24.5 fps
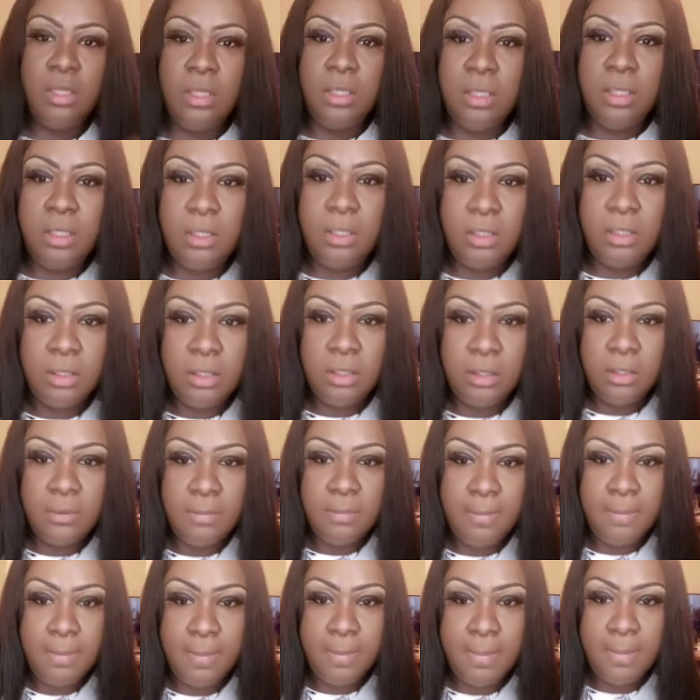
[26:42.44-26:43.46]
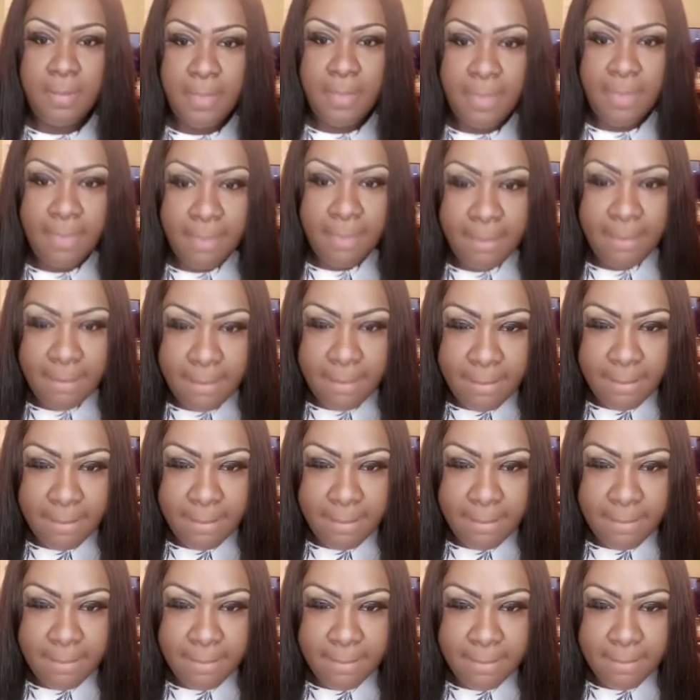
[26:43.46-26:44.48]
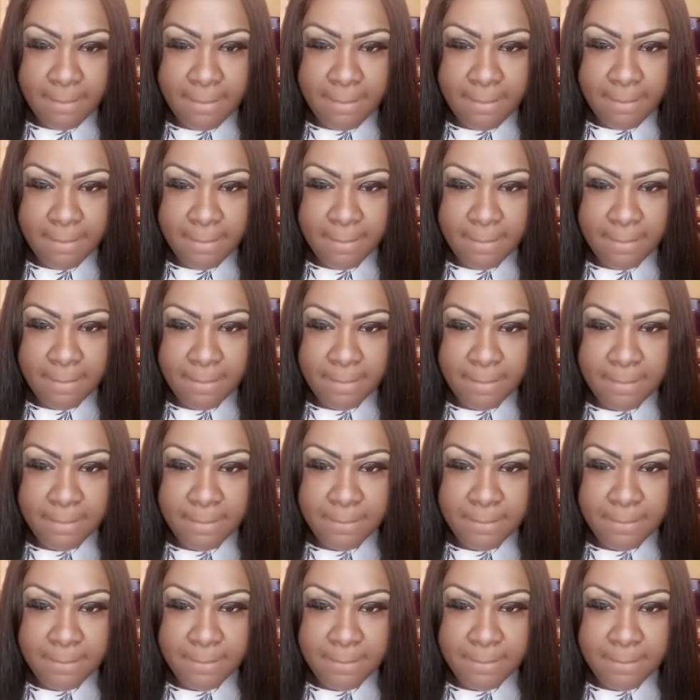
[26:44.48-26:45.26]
Nothing is said.